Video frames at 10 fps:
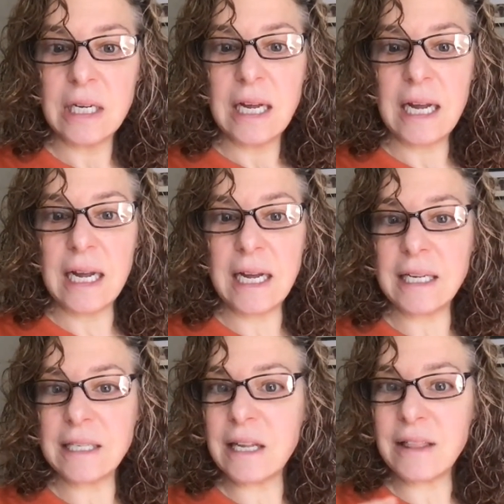
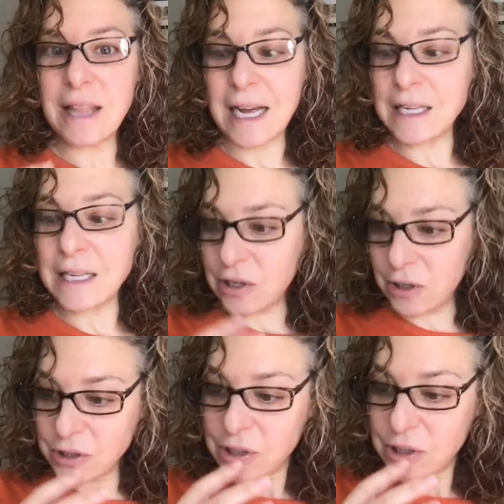And that's
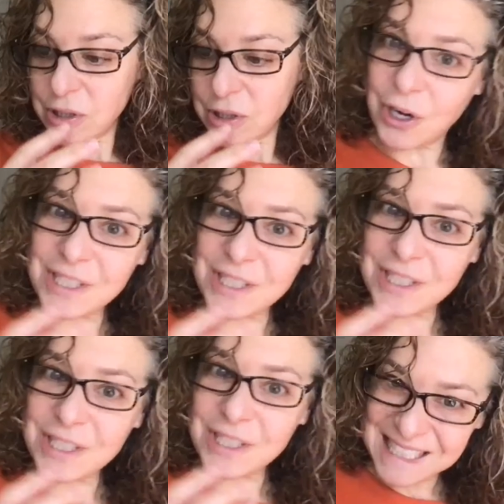called cost
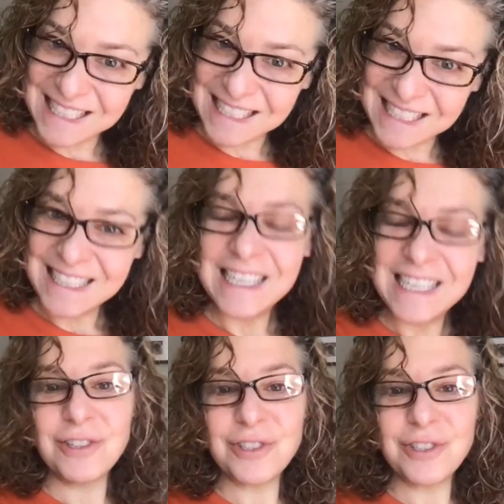pricing.
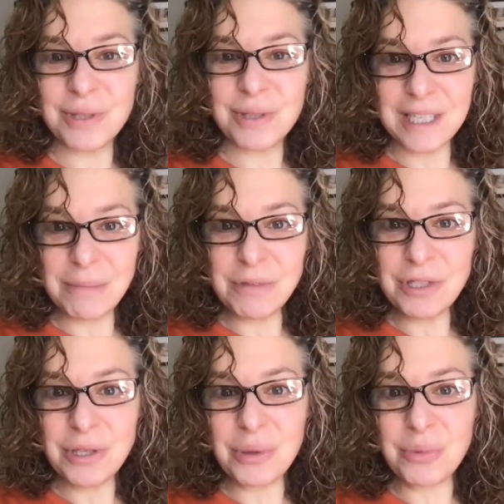So when it comes
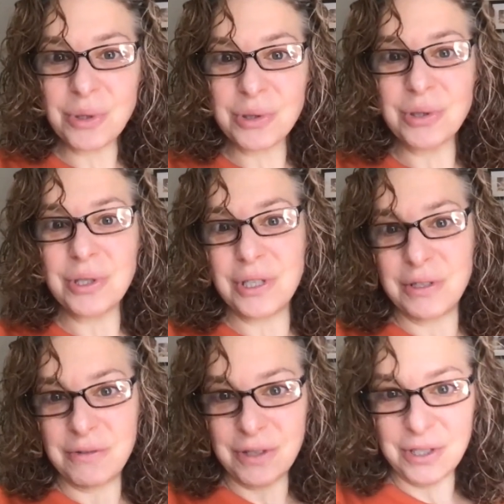to the world
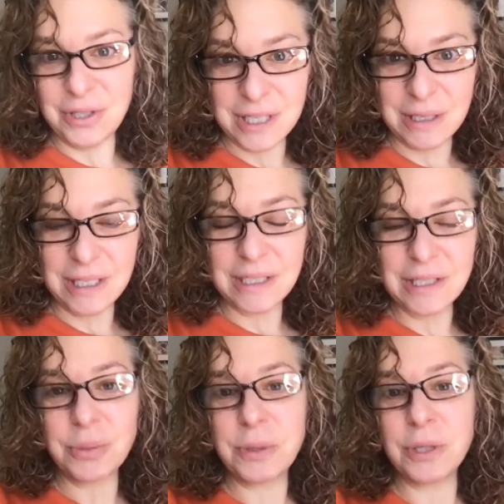of online
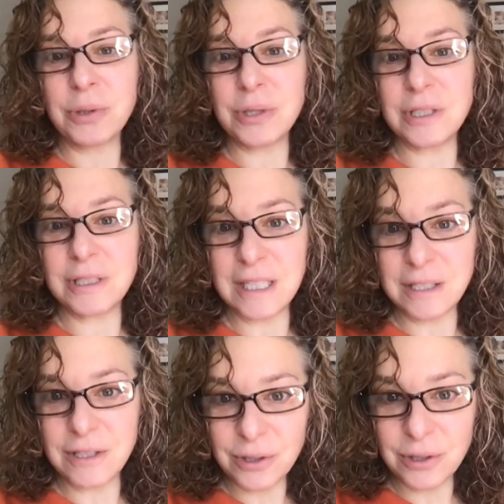entrepreneurs
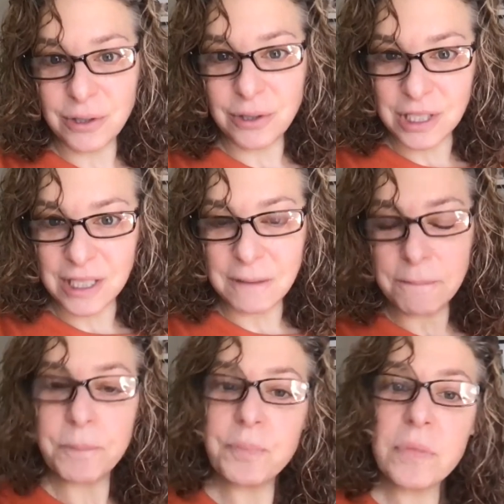and coaching,
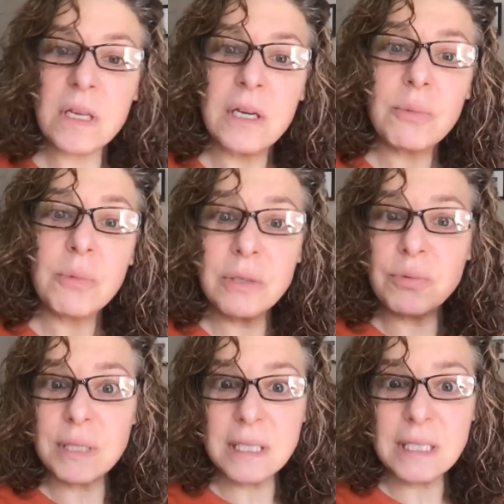we
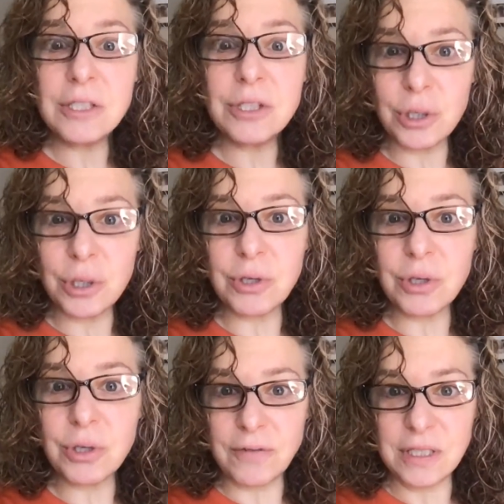really don't
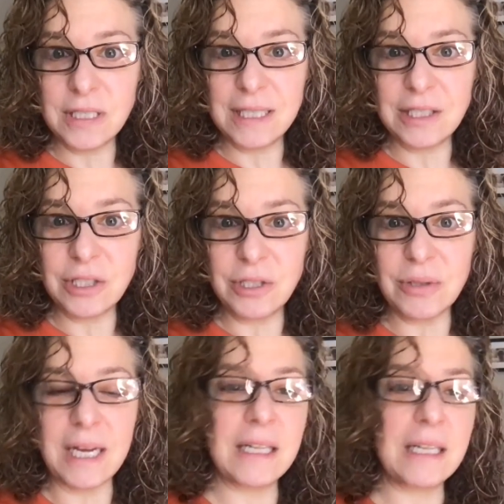often need to do
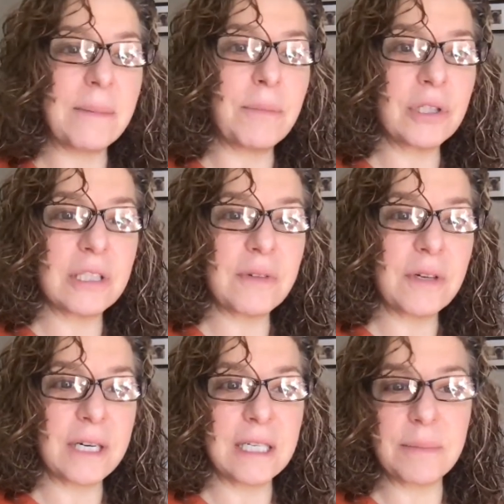that. Like most of
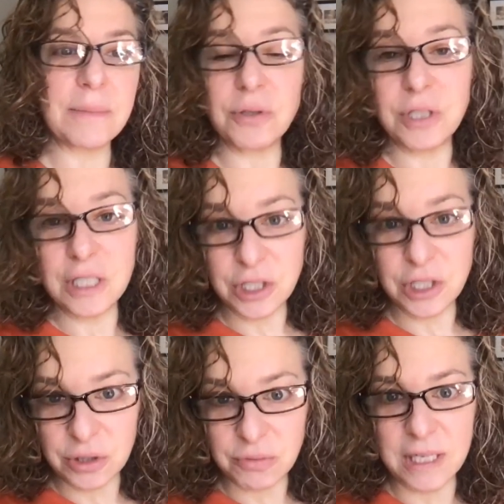our items are
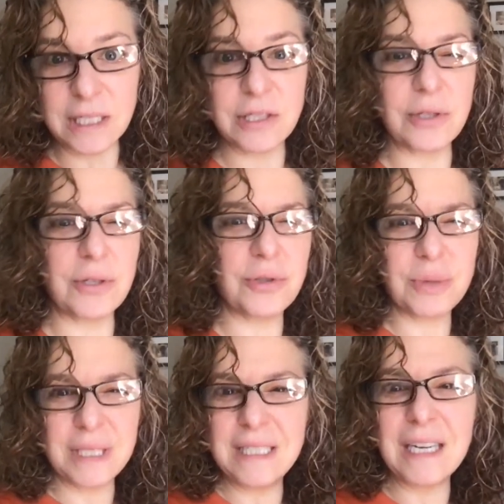digital, right? So there's
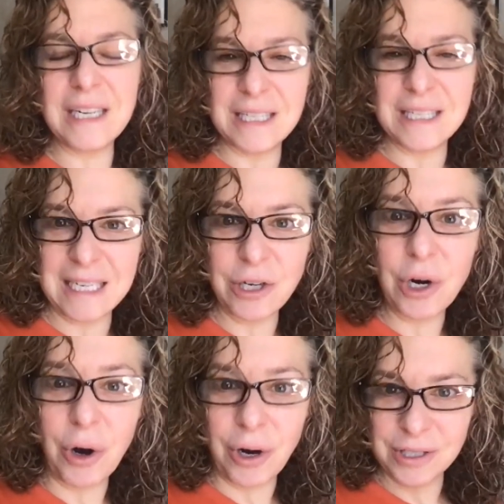really not a
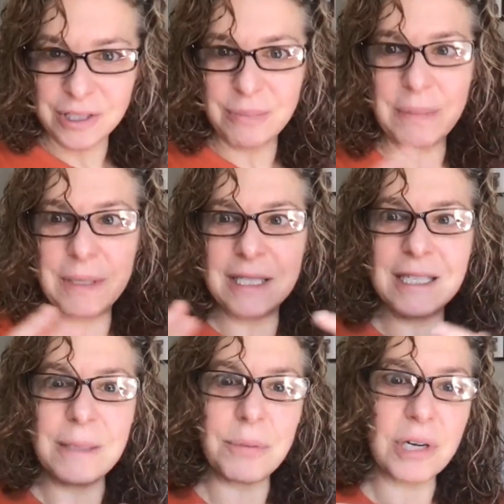cost. Maybe it's
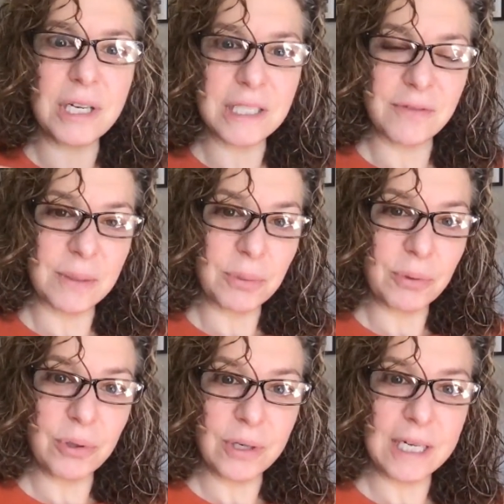the price of the
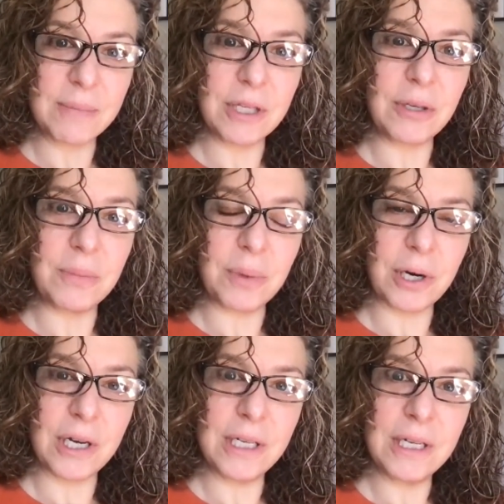program that you
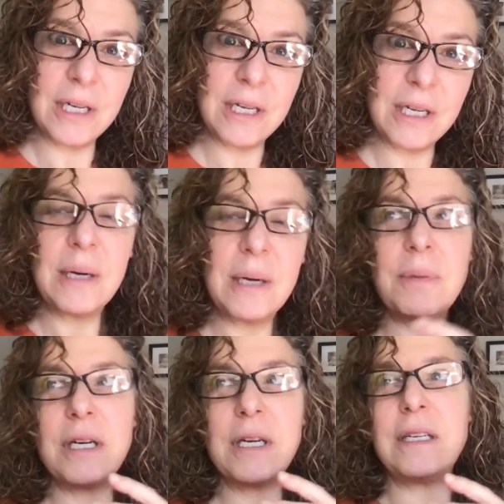bought,
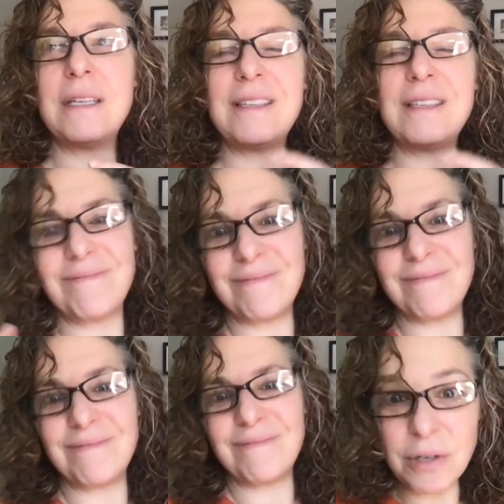but
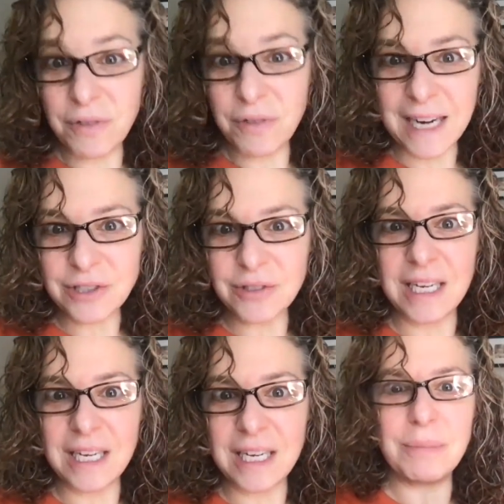you can factor
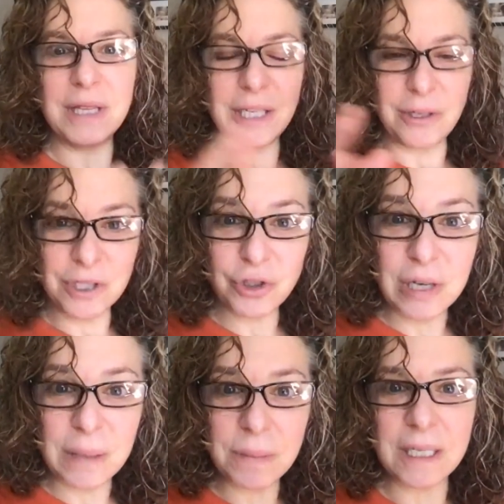that in, but then you
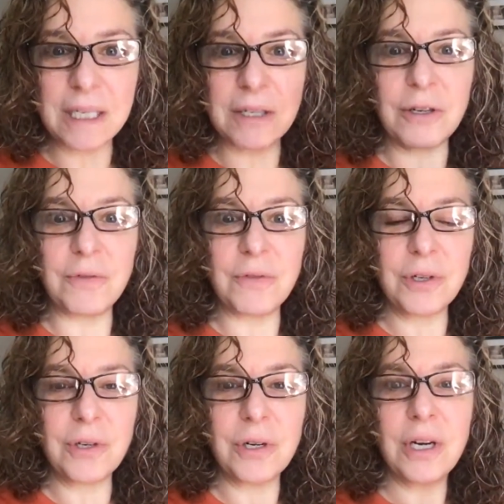extrapolate it
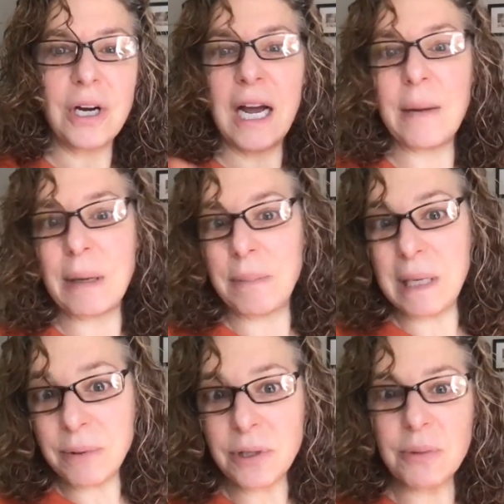over how many
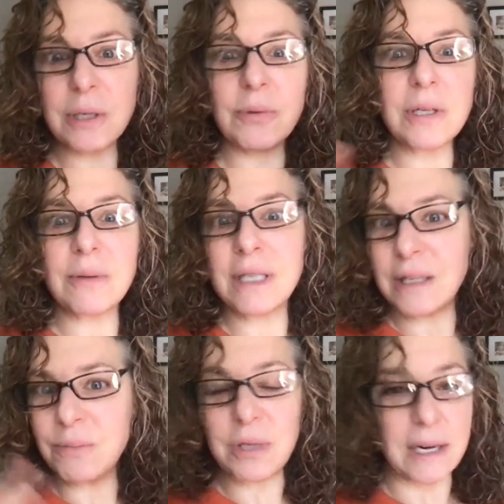people you want to work with
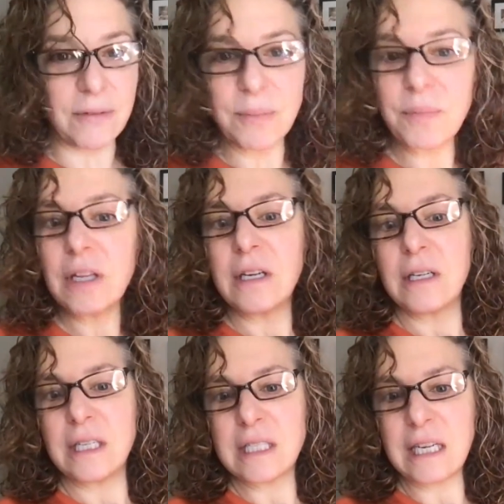and whatever.
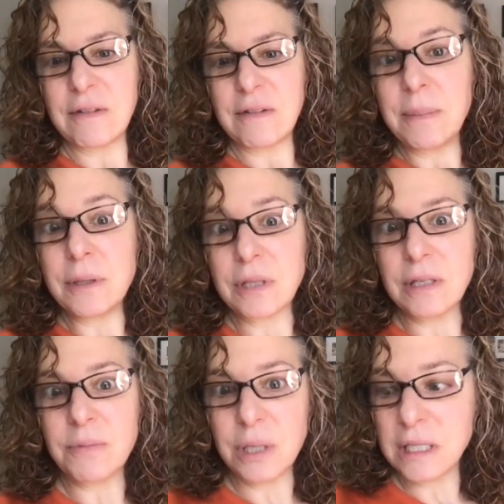It's kind of like a built
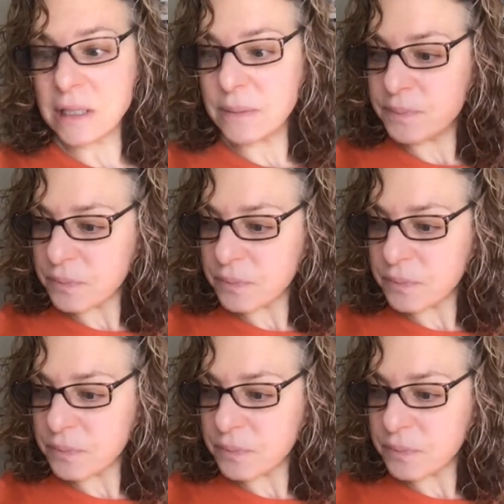in price.